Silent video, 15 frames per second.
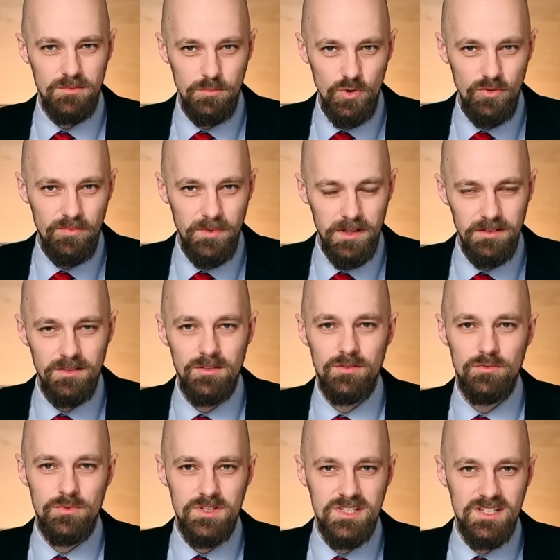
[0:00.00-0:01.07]
movement
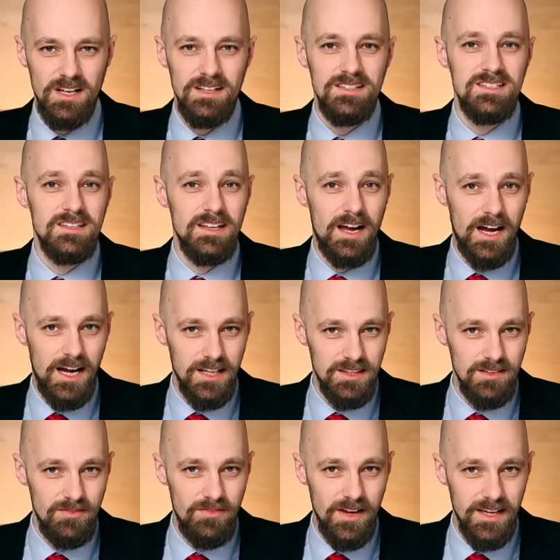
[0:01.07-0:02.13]
results in
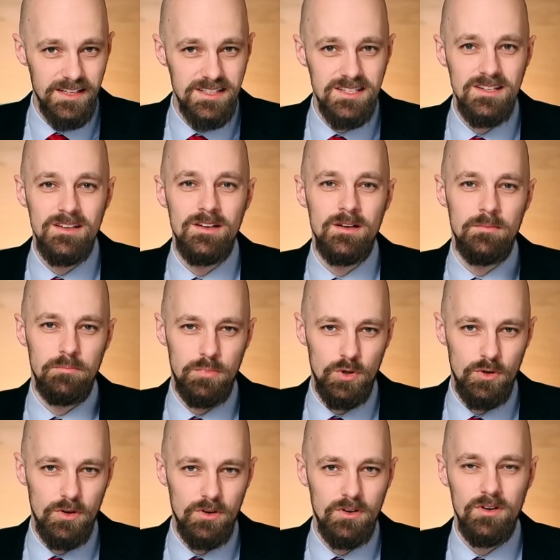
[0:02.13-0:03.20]
artifacts,
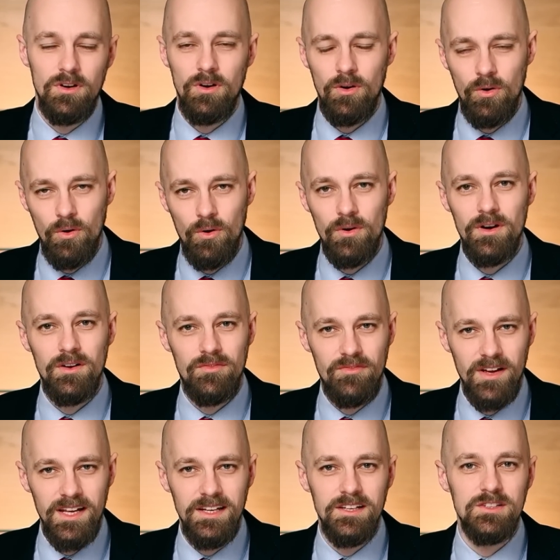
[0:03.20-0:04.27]
blur, or a
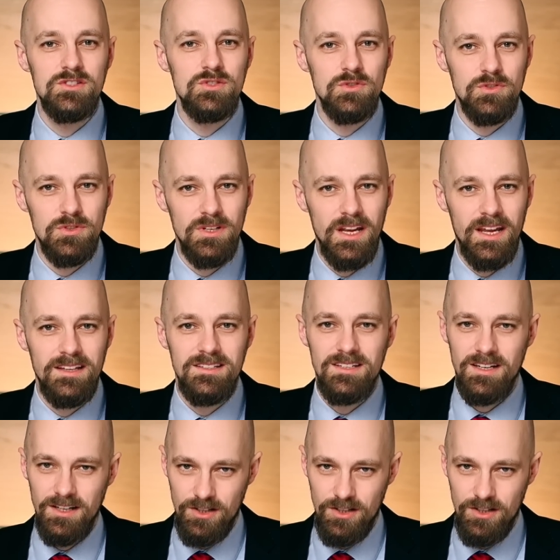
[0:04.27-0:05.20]
failure to create a